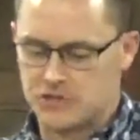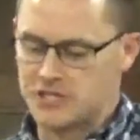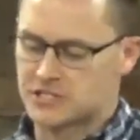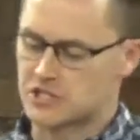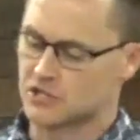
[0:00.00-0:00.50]

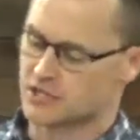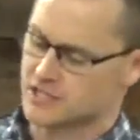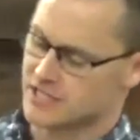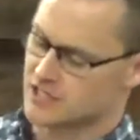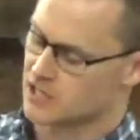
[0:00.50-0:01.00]
Jesus
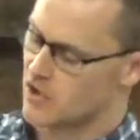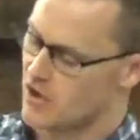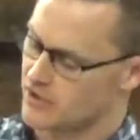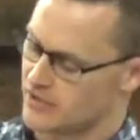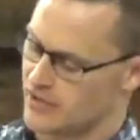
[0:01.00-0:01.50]
looks at the
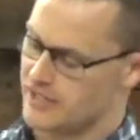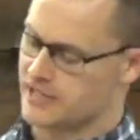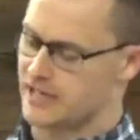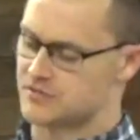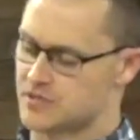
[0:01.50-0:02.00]
lawyer and
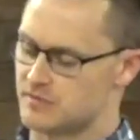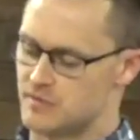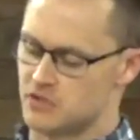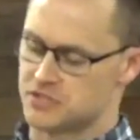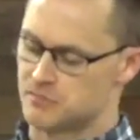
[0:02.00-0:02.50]
he gives him the
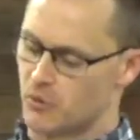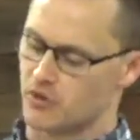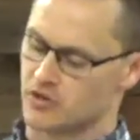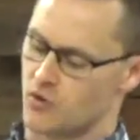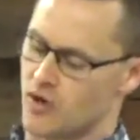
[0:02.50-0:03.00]
most
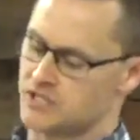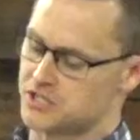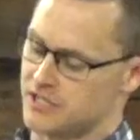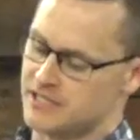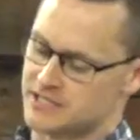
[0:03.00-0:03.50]
important
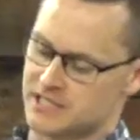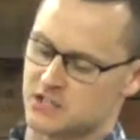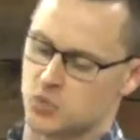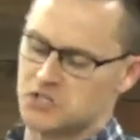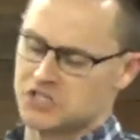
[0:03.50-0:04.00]
question. He
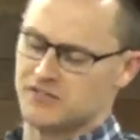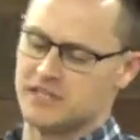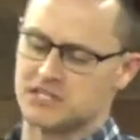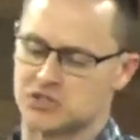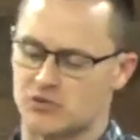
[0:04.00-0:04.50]
says, which of
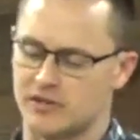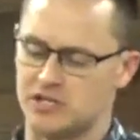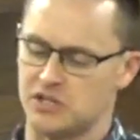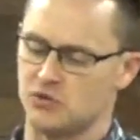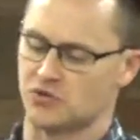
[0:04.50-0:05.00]
these 3
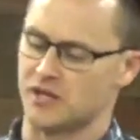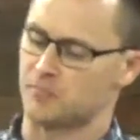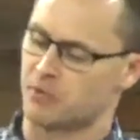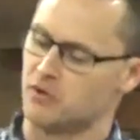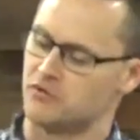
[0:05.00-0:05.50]
do you
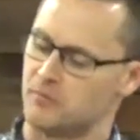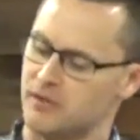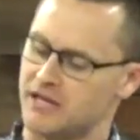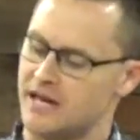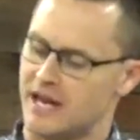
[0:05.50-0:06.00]
think proved to
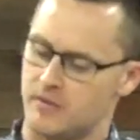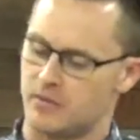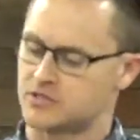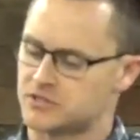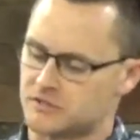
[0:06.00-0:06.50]
be a
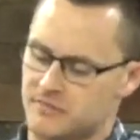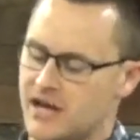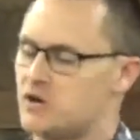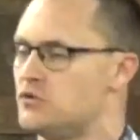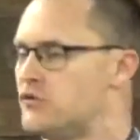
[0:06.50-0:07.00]
neighbor to the
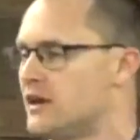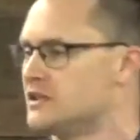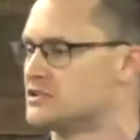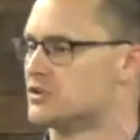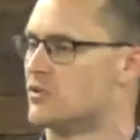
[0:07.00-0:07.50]
man who
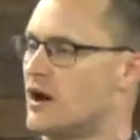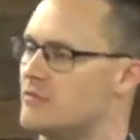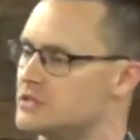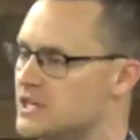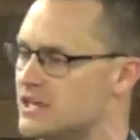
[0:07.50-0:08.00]
fell into the
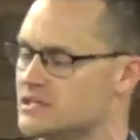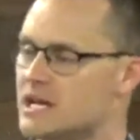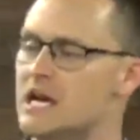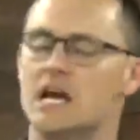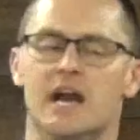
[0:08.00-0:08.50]
robber's hands?
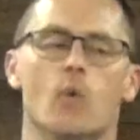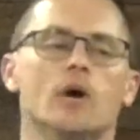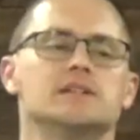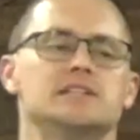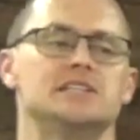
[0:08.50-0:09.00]
Now
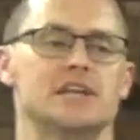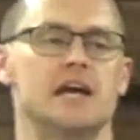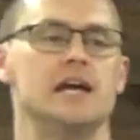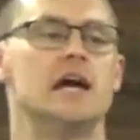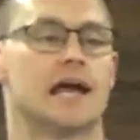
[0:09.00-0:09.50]
what does he
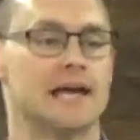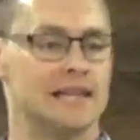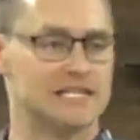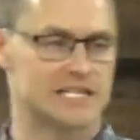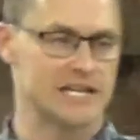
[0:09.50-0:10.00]
say?
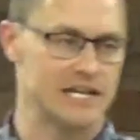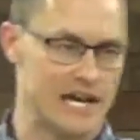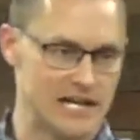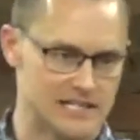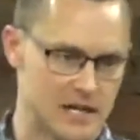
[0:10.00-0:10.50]
¿Qué dice
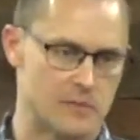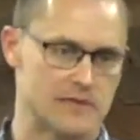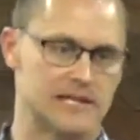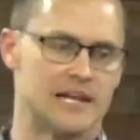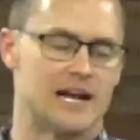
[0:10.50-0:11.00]
el
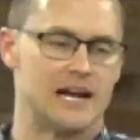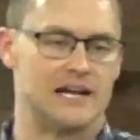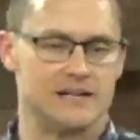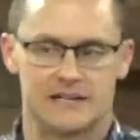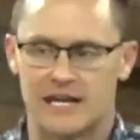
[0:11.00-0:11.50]
intérprete de la
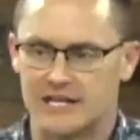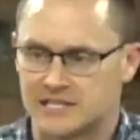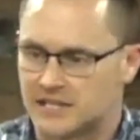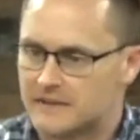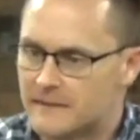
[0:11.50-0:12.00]
ley? ¿Qué
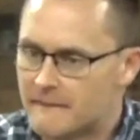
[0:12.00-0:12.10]
dice?